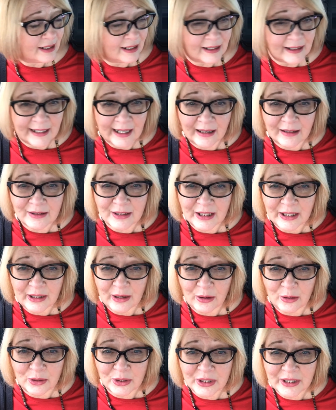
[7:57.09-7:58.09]
down to the
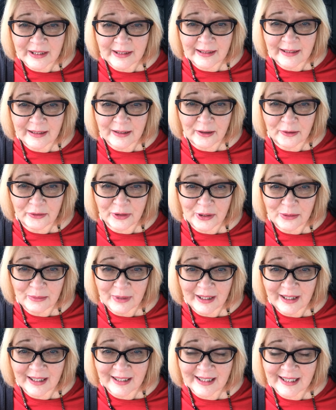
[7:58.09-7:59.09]
ocean in a few
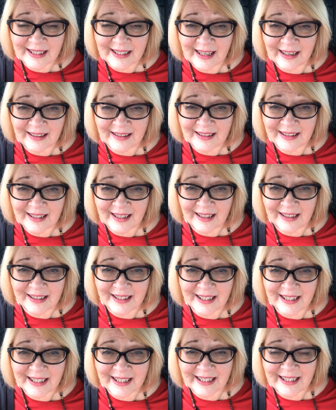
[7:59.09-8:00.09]
minutes and
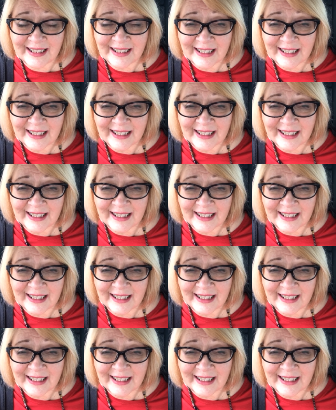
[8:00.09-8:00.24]
just